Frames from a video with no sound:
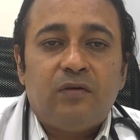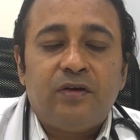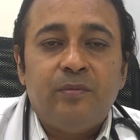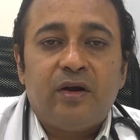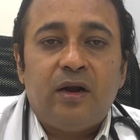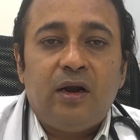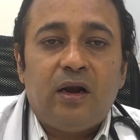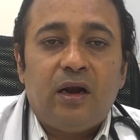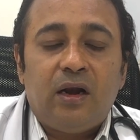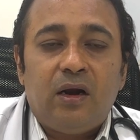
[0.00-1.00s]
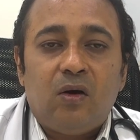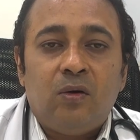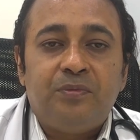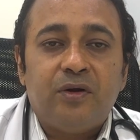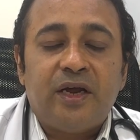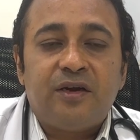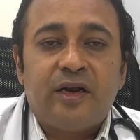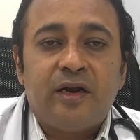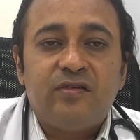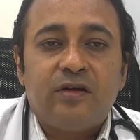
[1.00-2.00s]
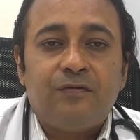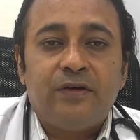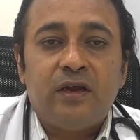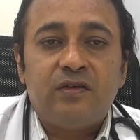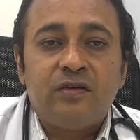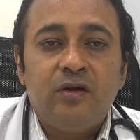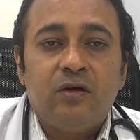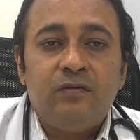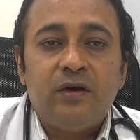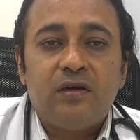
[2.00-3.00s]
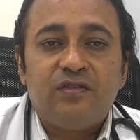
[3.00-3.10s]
femoral obturator and saphenous nerve.